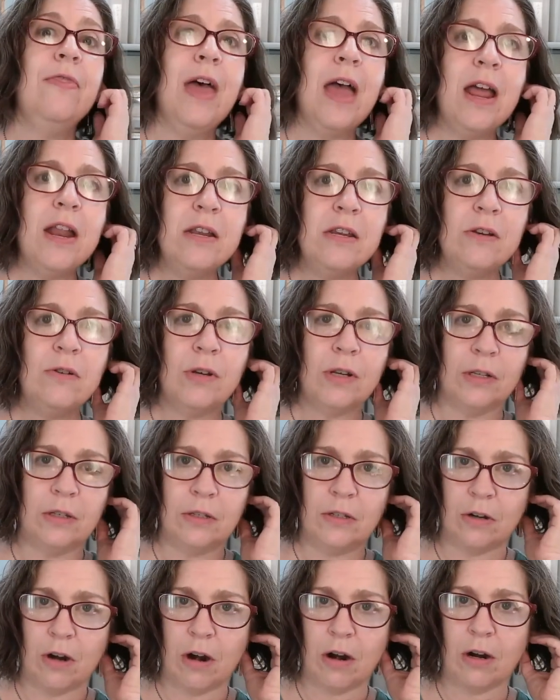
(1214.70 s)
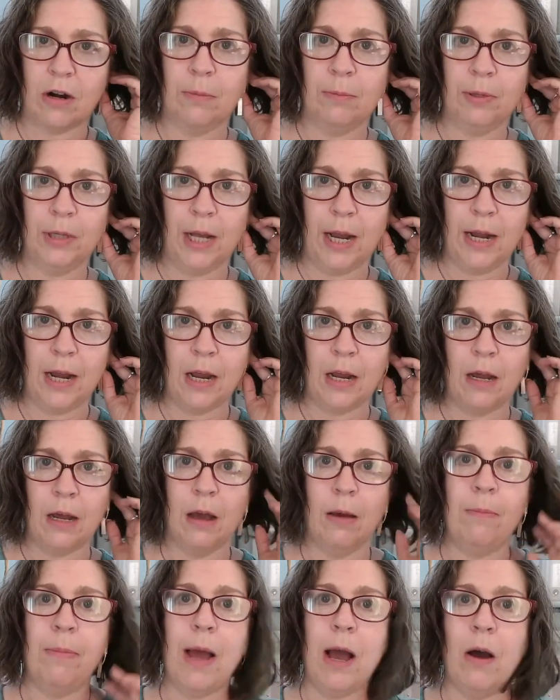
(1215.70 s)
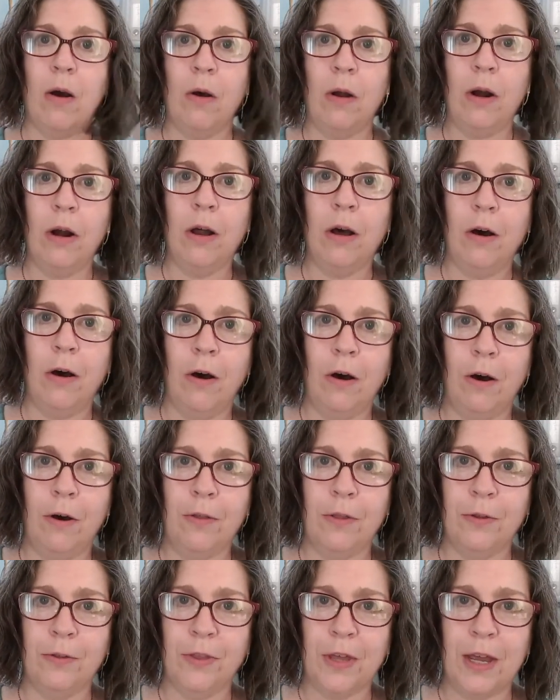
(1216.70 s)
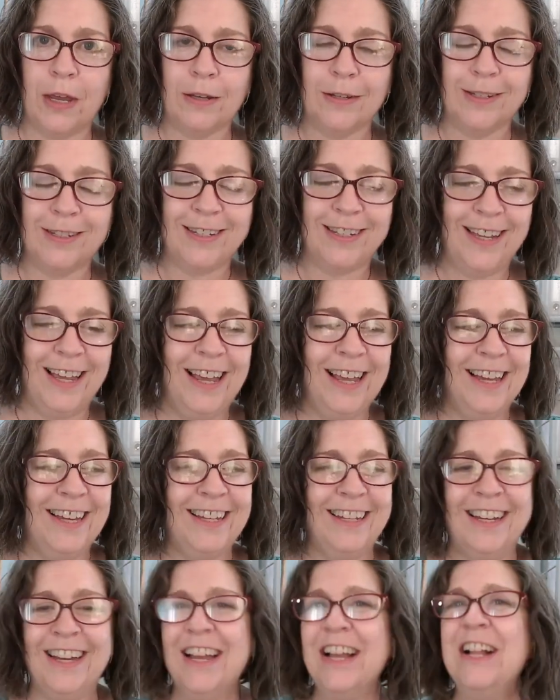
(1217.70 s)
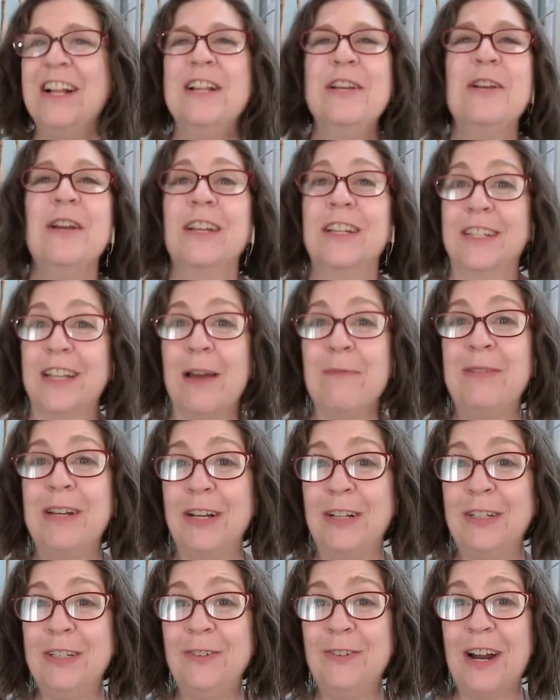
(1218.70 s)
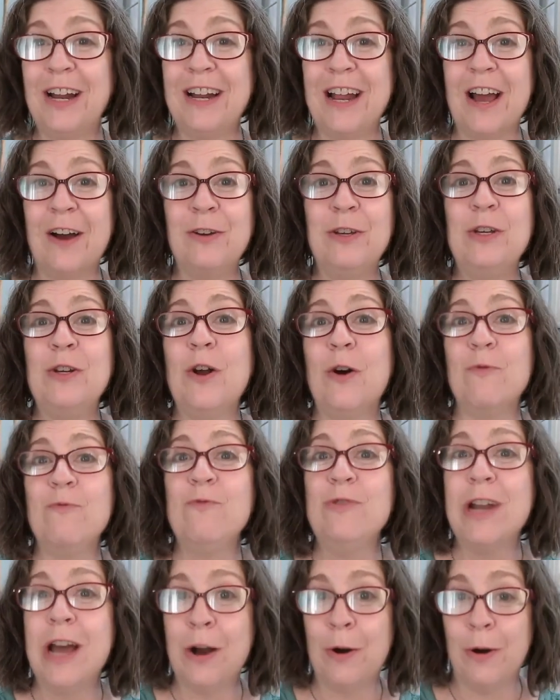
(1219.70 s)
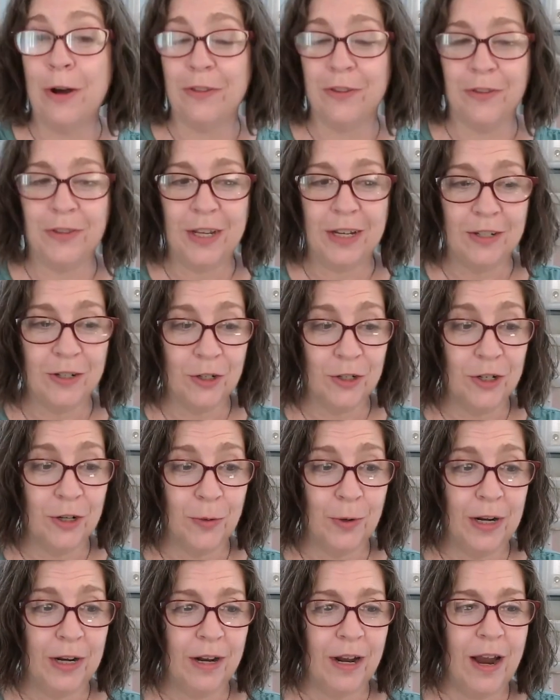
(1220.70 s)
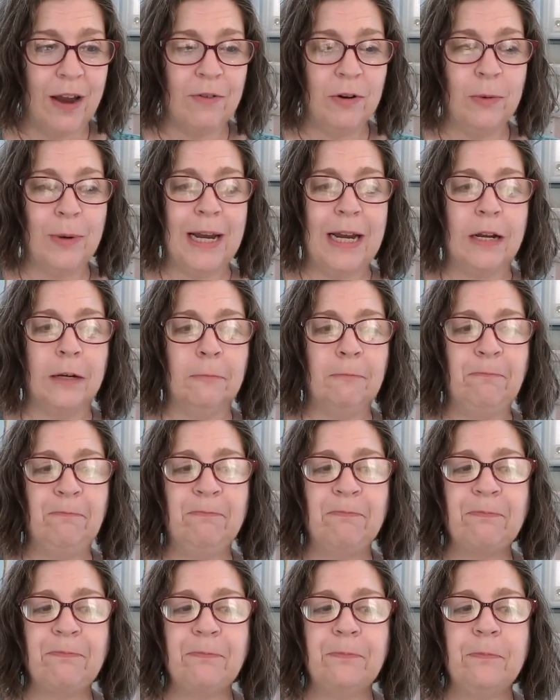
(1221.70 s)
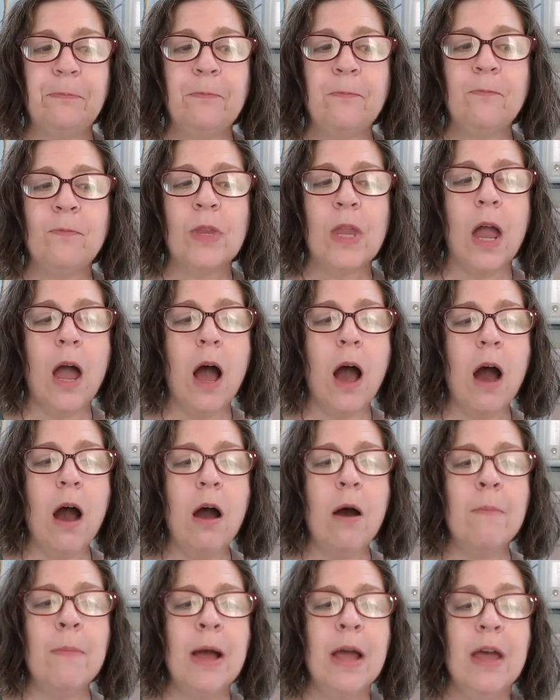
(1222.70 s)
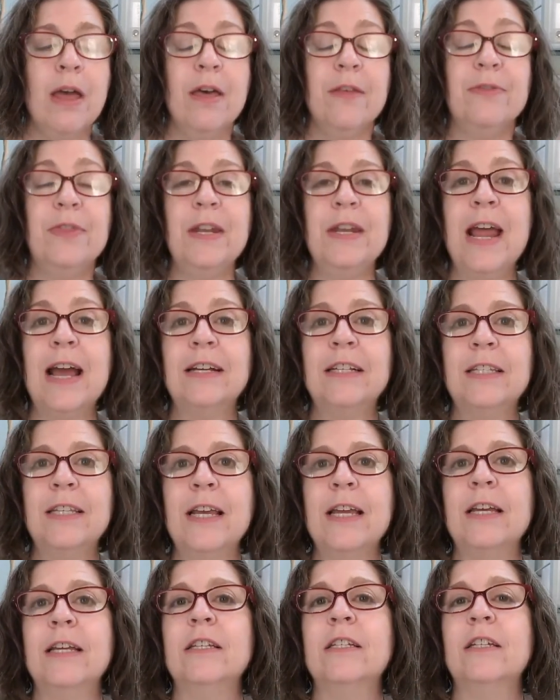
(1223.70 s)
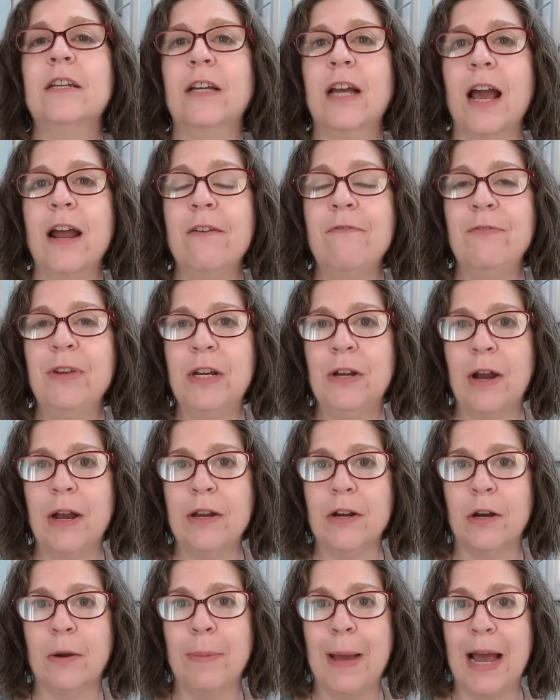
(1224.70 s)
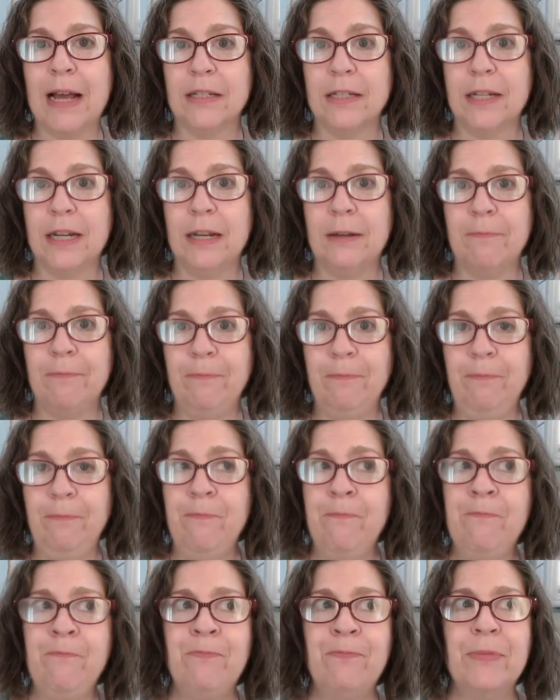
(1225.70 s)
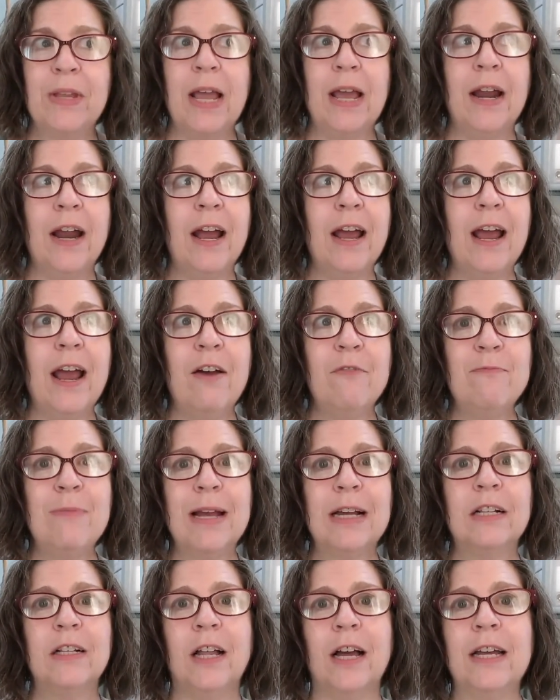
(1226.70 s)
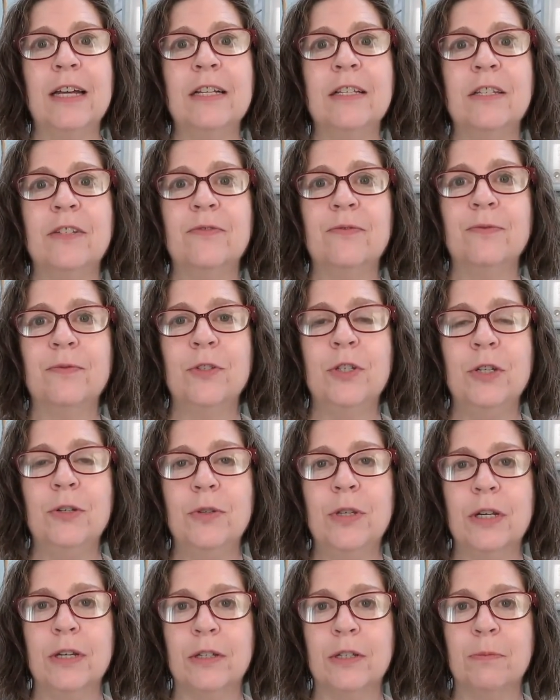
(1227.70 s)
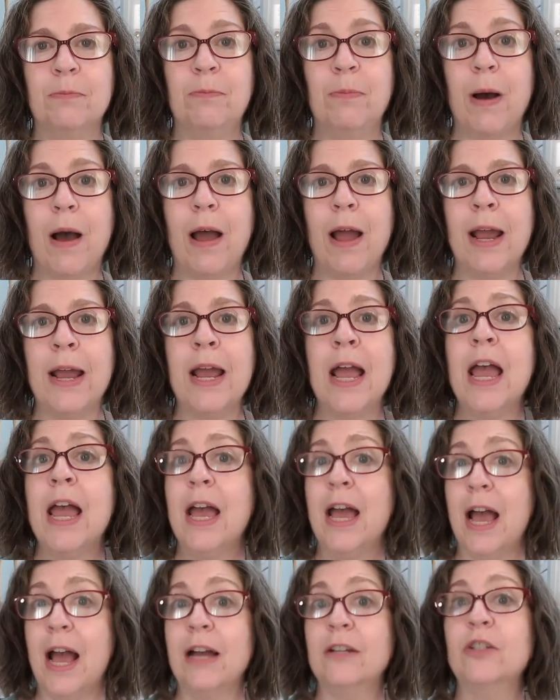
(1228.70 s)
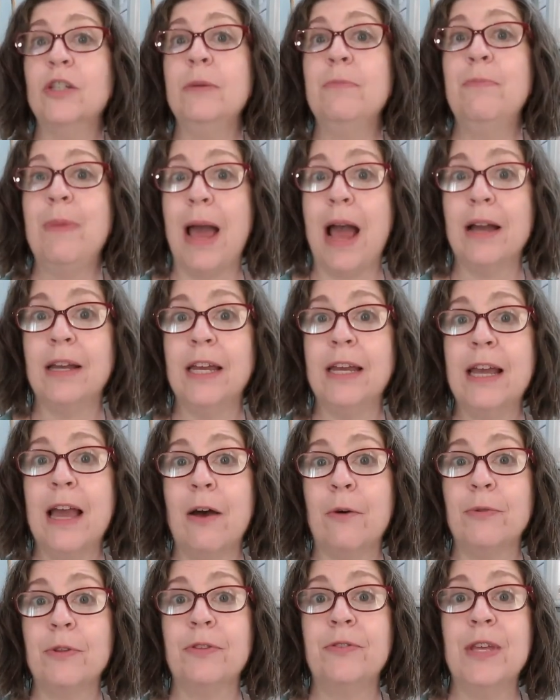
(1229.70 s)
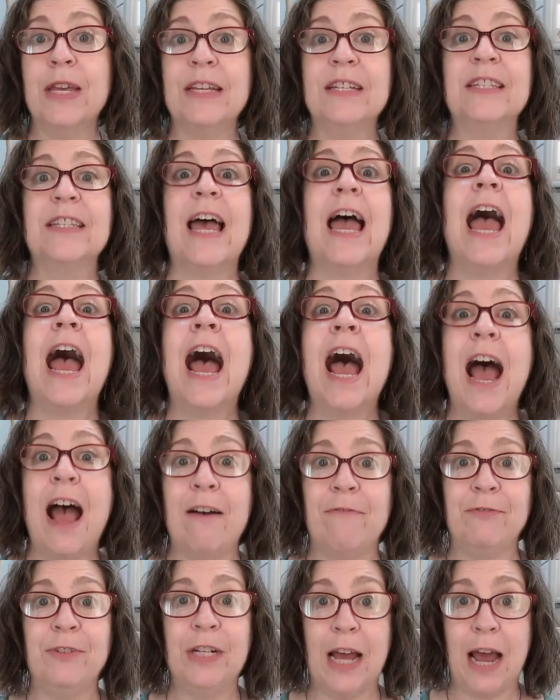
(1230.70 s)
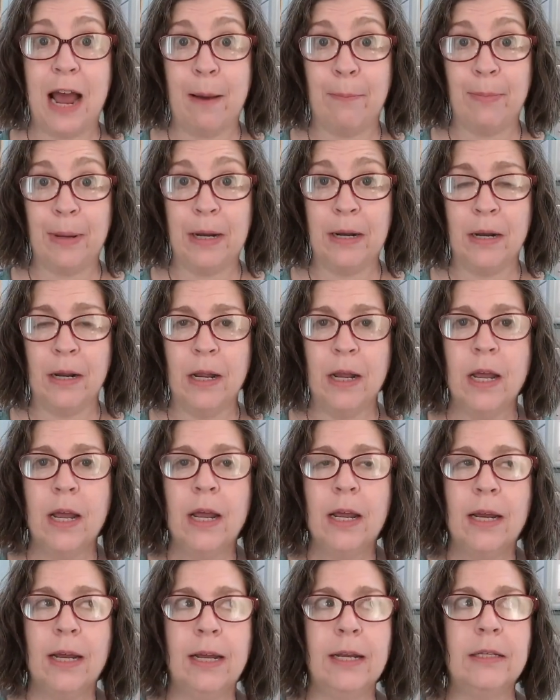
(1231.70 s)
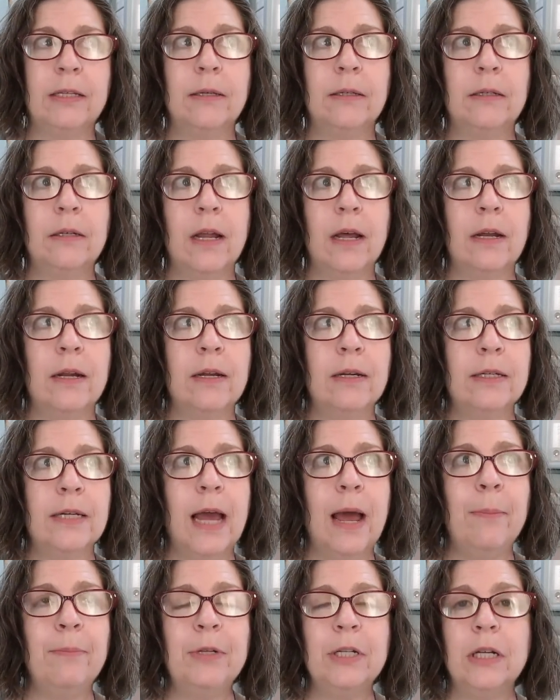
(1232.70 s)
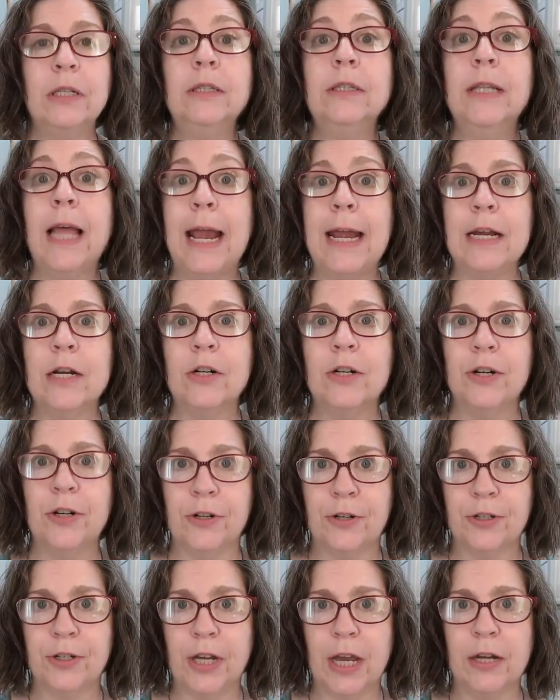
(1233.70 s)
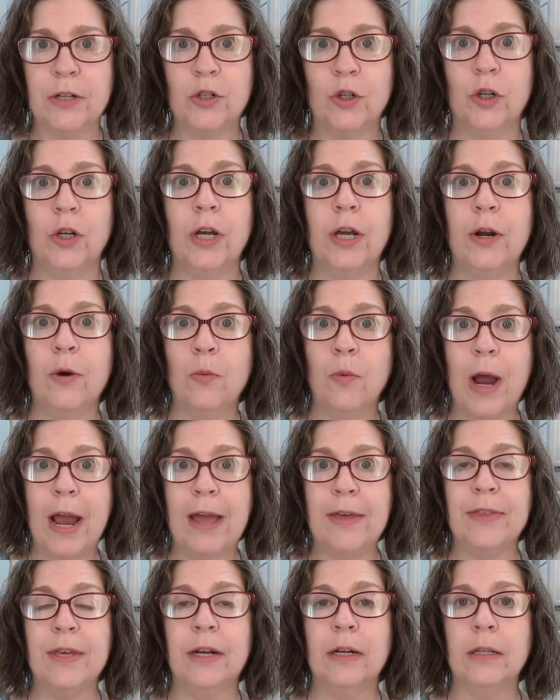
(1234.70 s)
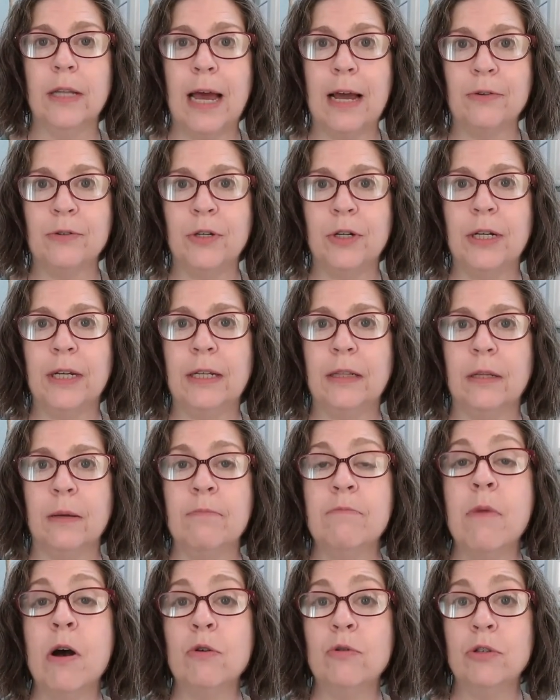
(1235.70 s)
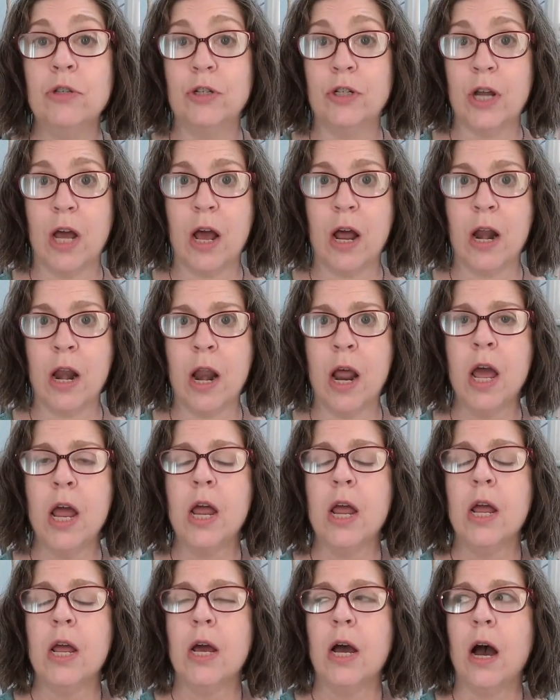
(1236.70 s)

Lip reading: Then you can start complaining about all the things. Because I'm telling you right now, you don't know all the things you're doing every week. The next thing is to kind of figure out your capacity. And I have my clients do this by actually backing out the things that have to happen. It's an attempt to layer your schedule in a way that allows you to get the most done